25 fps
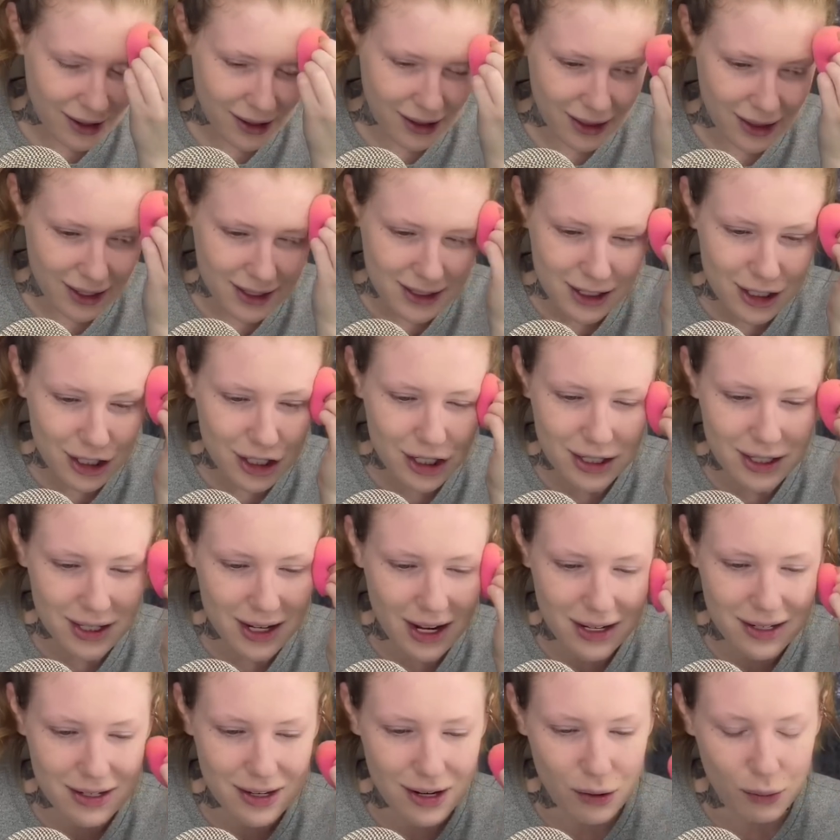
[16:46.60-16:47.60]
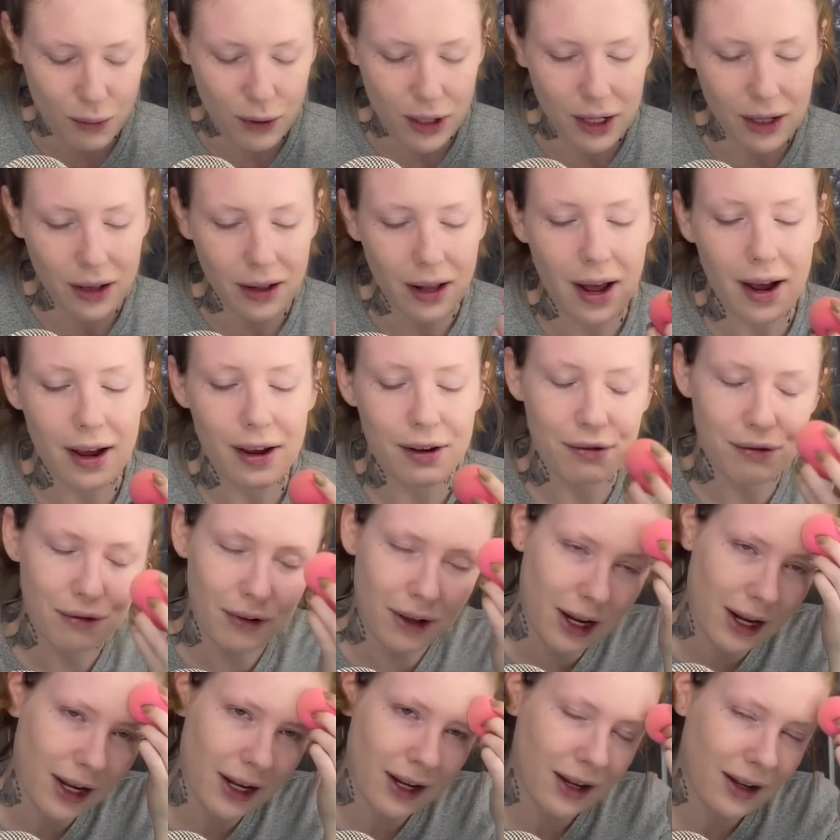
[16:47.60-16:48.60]
this just isn't real life,
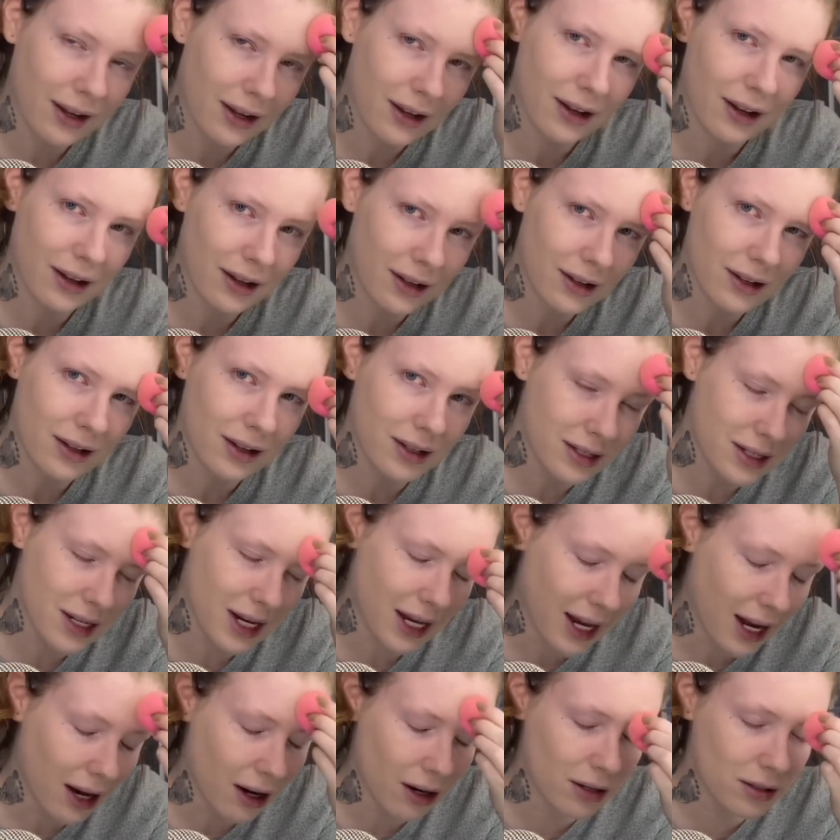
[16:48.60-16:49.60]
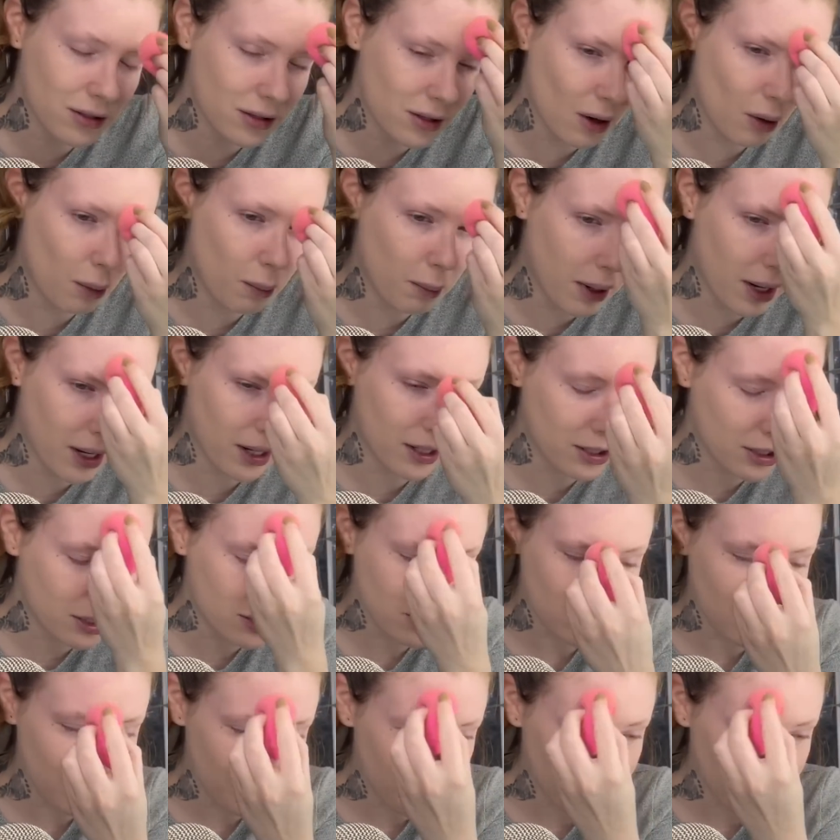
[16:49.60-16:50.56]
like, to care so much.